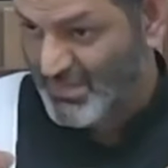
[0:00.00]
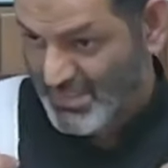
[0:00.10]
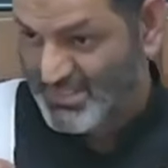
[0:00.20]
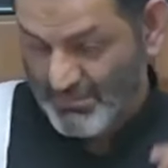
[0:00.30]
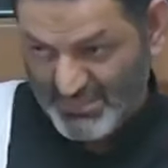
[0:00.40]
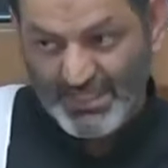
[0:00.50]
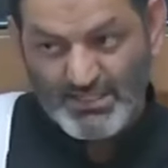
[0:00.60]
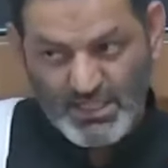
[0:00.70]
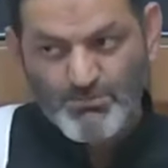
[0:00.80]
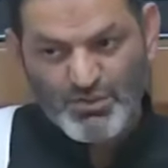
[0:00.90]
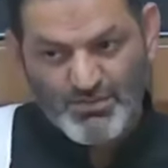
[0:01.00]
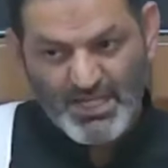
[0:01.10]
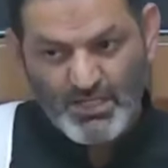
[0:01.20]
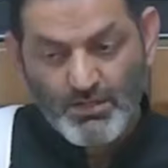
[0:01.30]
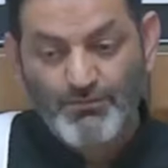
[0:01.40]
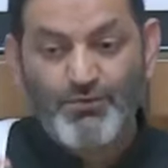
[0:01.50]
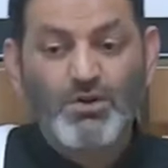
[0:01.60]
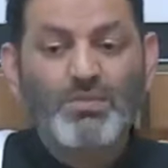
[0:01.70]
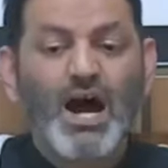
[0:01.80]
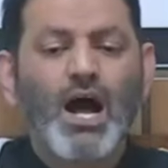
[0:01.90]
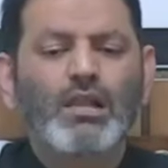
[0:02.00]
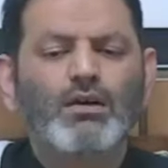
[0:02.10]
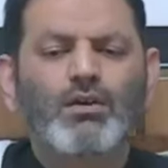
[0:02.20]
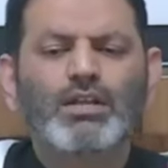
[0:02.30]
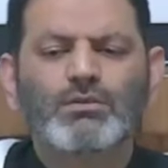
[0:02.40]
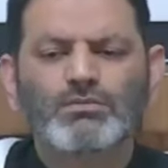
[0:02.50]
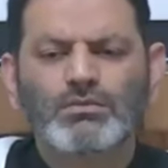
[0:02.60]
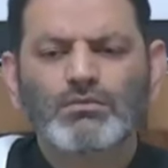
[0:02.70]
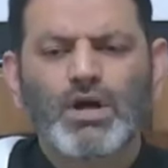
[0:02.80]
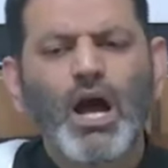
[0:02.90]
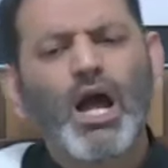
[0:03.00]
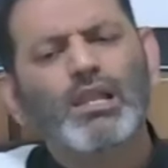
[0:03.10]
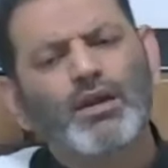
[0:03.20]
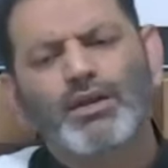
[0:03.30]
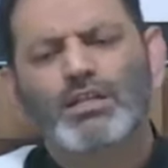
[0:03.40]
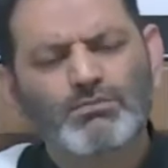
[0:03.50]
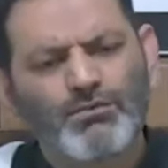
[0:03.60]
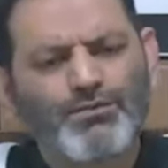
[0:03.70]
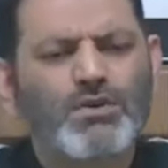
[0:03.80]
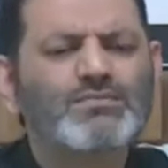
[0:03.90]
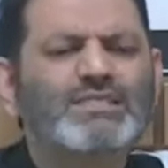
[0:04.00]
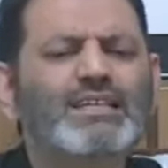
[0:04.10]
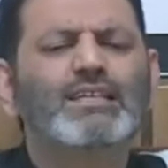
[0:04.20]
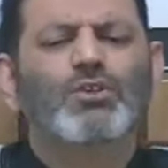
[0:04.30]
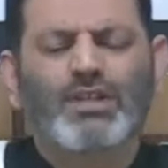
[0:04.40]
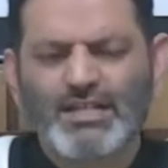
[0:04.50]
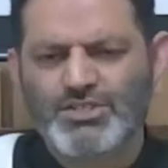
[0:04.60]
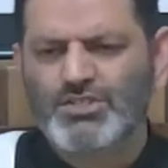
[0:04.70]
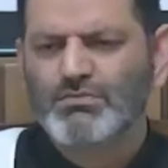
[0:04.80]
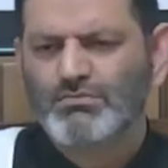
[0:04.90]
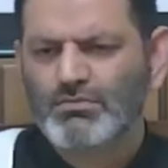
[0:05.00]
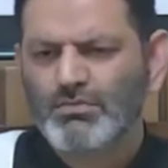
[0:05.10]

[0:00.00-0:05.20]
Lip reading: Something has come to me from al-ilm, from the knowledge,